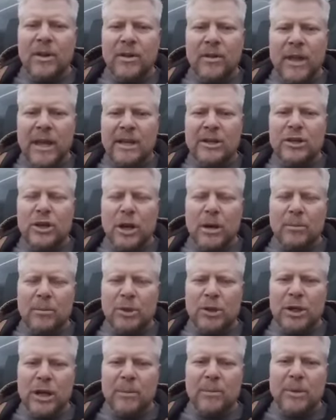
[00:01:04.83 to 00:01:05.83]
they jump
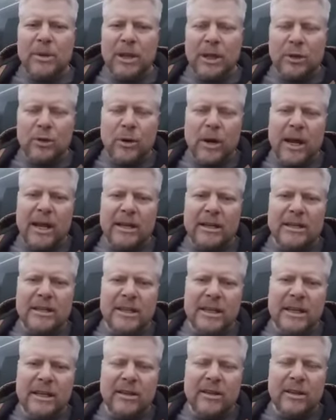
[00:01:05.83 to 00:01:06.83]
ship and they try and
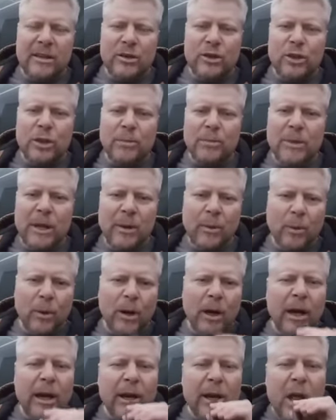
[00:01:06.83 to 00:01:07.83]
sink the ship they were
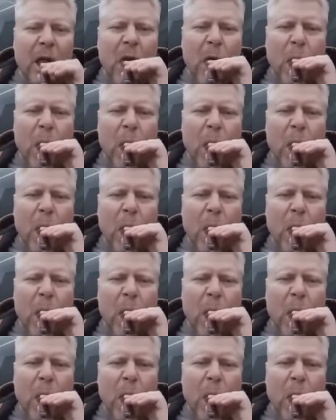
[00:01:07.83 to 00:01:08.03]
on.